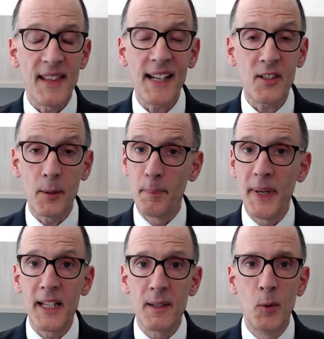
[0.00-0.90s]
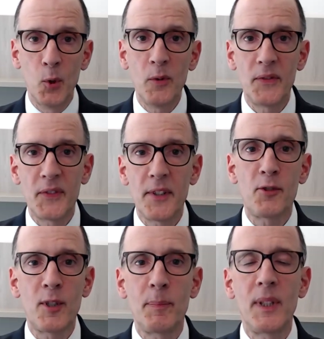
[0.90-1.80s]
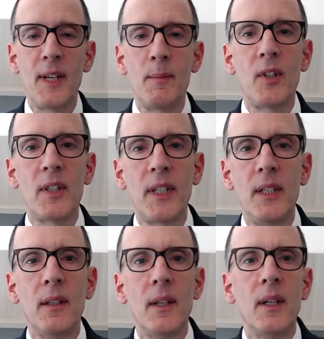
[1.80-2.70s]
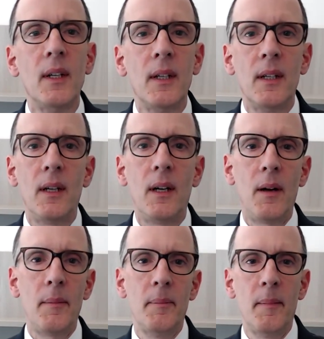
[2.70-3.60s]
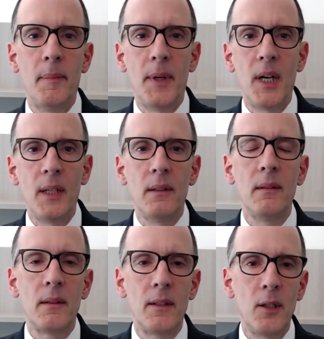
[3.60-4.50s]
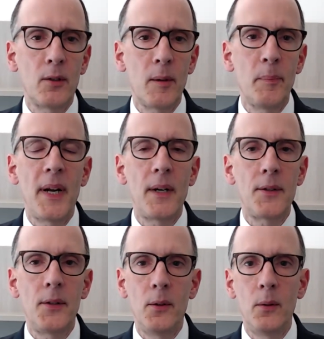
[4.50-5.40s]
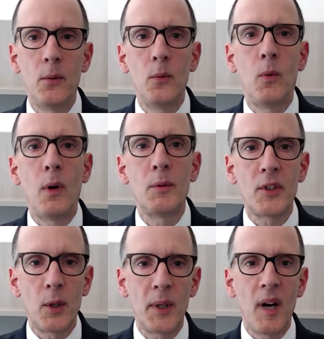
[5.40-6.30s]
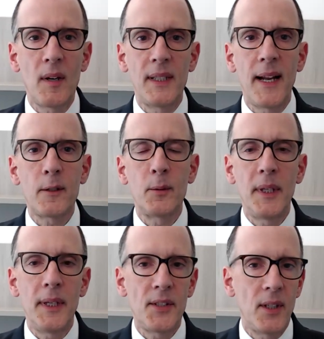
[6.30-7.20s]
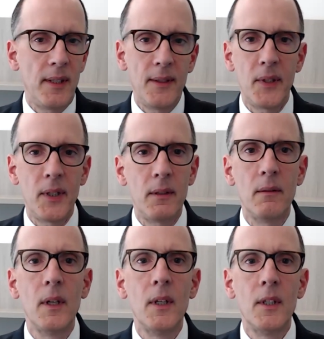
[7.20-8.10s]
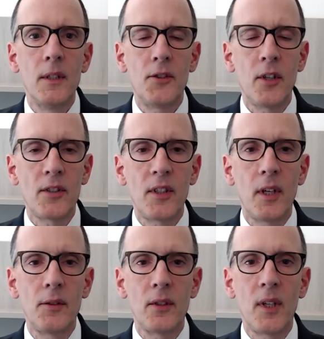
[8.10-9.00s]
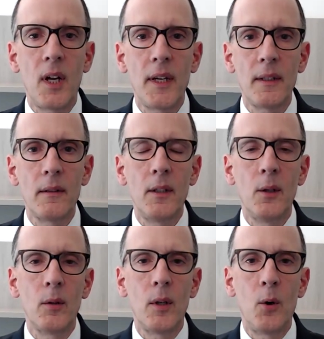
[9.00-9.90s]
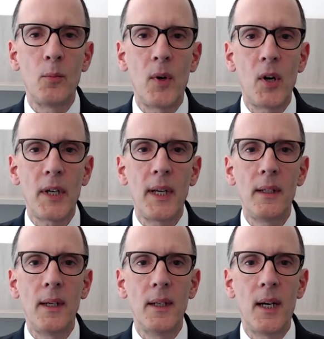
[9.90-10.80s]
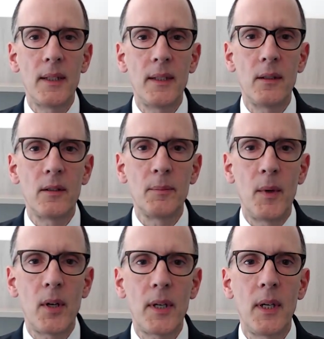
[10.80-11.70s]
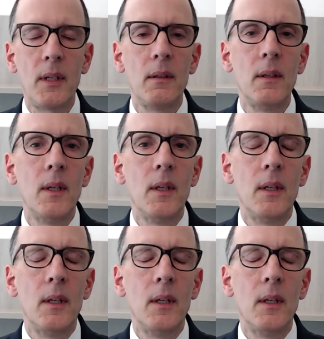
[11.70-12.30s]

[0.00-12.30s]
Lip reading: that's a big move for the AAA market. But compared to what was going on in equities and even just the underlying loan market and high yield market,